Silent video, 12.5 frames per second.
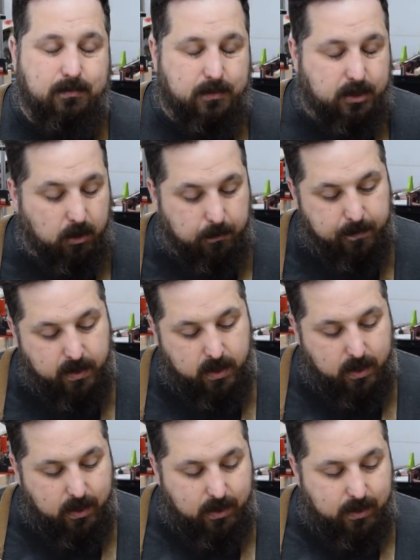So,
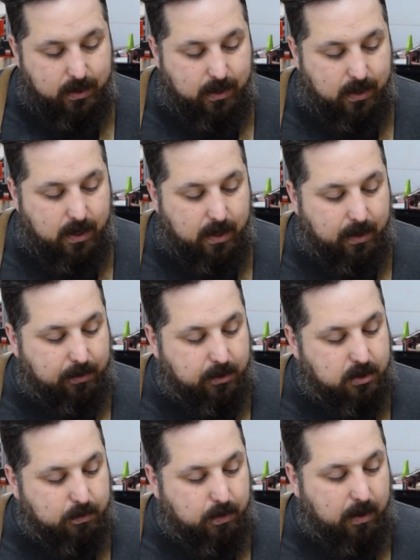
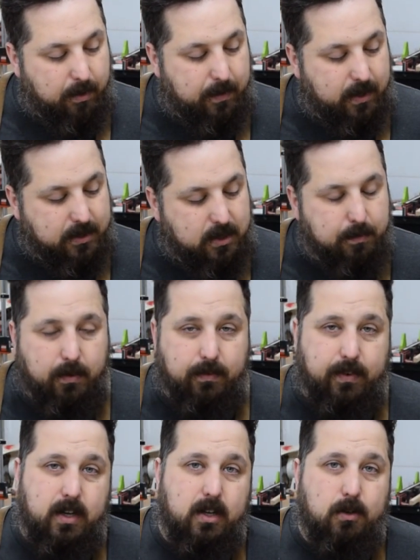this will probably be a simple
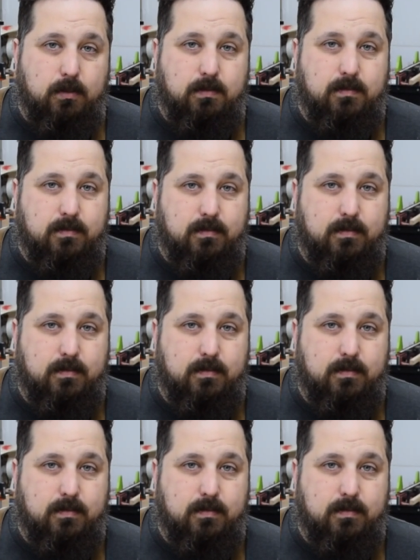video.